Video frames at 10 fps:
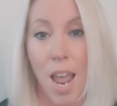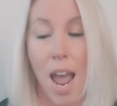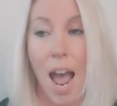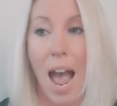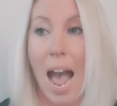
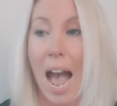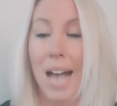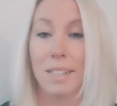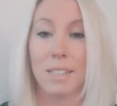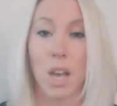
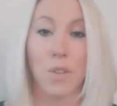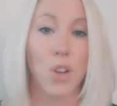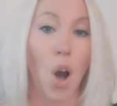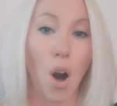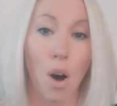and of
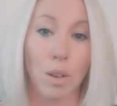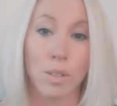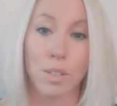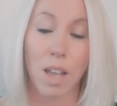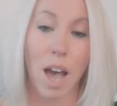
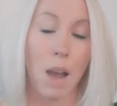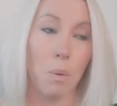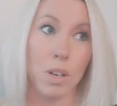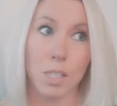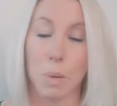course I
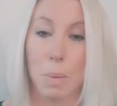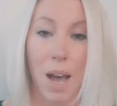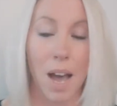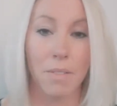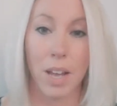wanted to be part
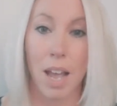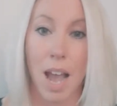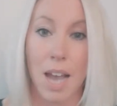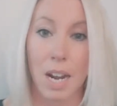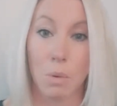of it,
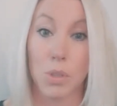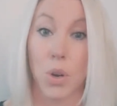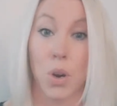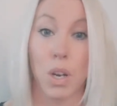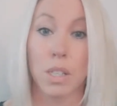and I was
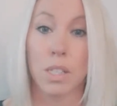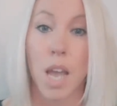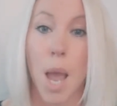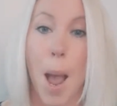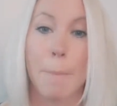hooked.
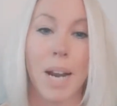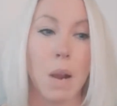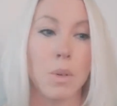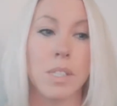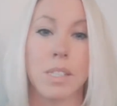But I
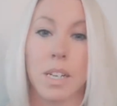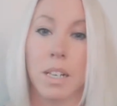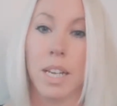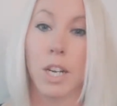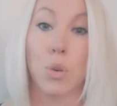was still
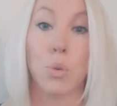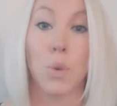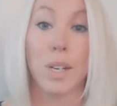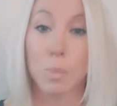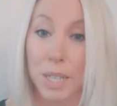
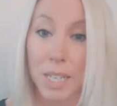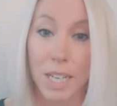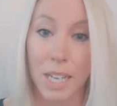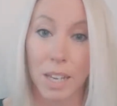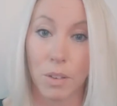incredibly
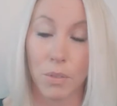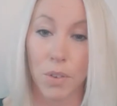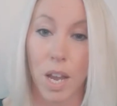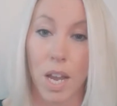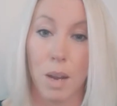naive
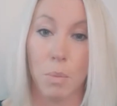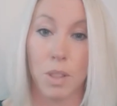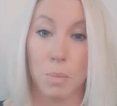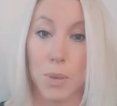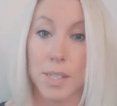with the
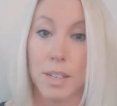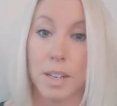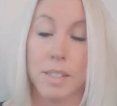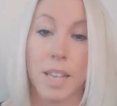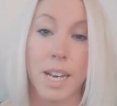business
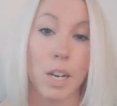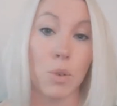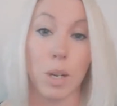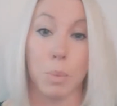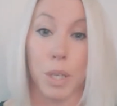and
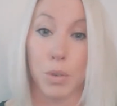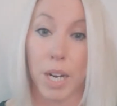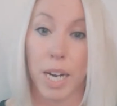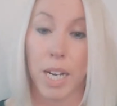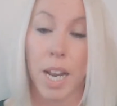incredibly
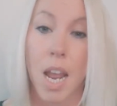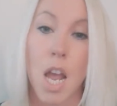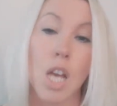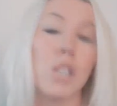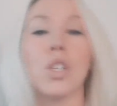green.
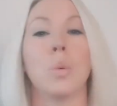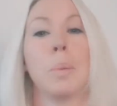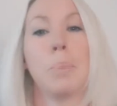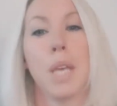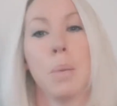So when
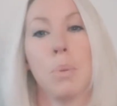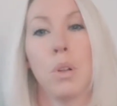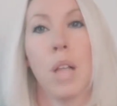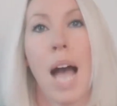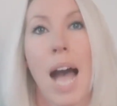
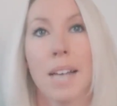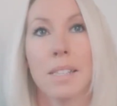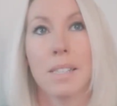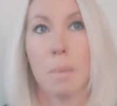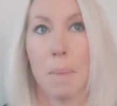people
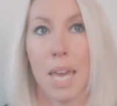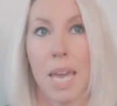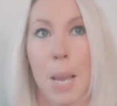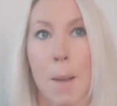ask me